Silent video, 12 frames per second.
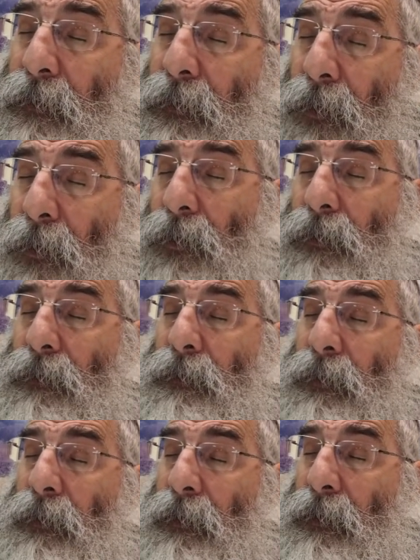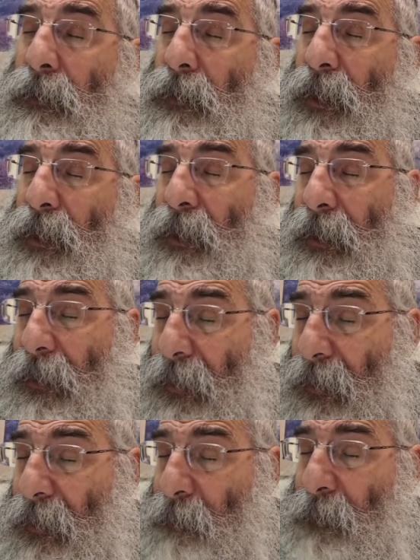Oh,
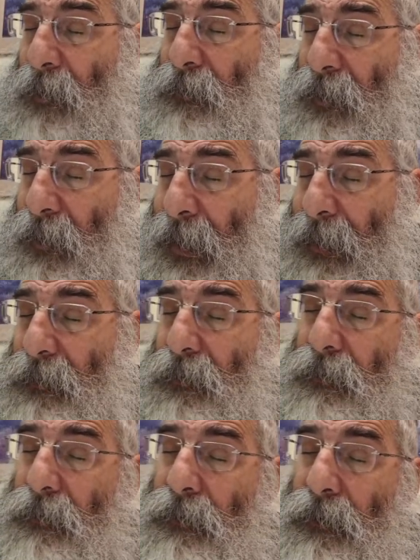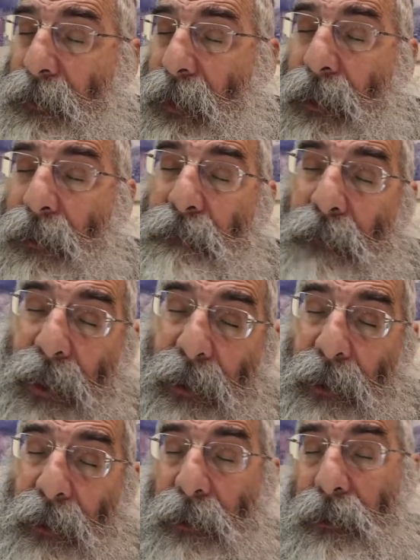thinking about that and
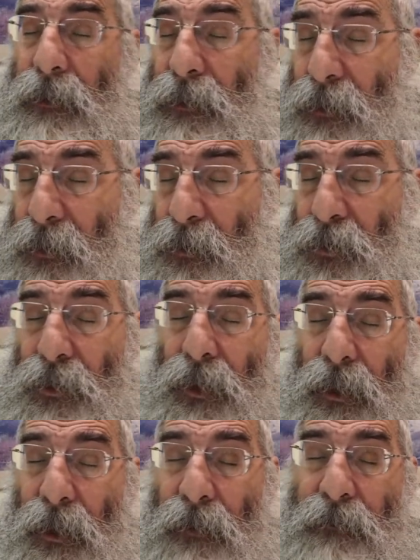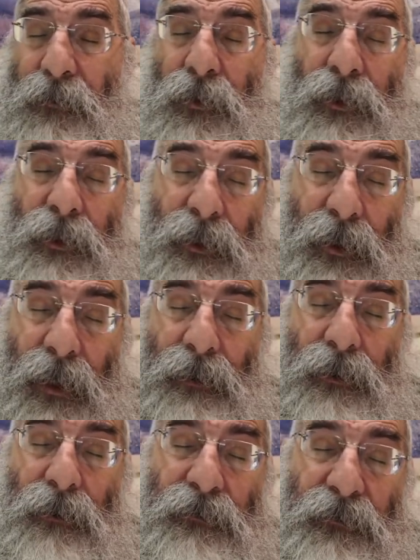making the decision, therefore,
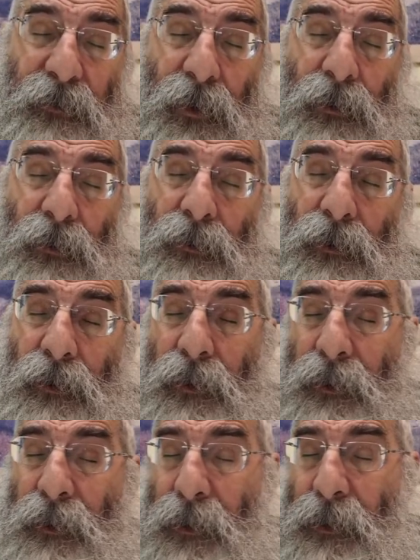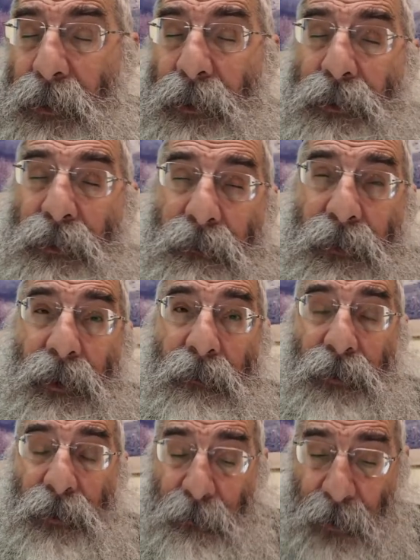not to follow the dictates of the
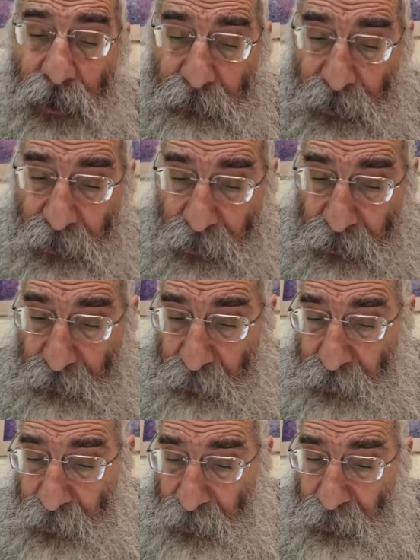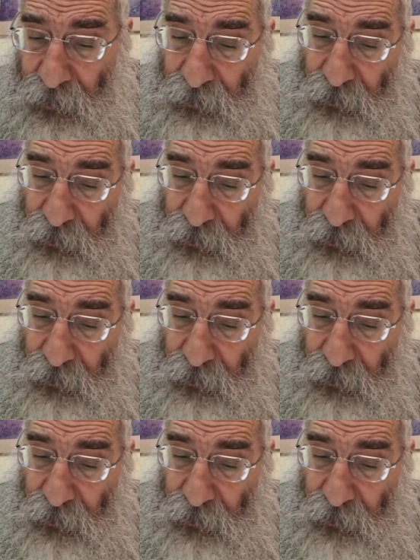Nefesh Bahamis, the Rebbe says,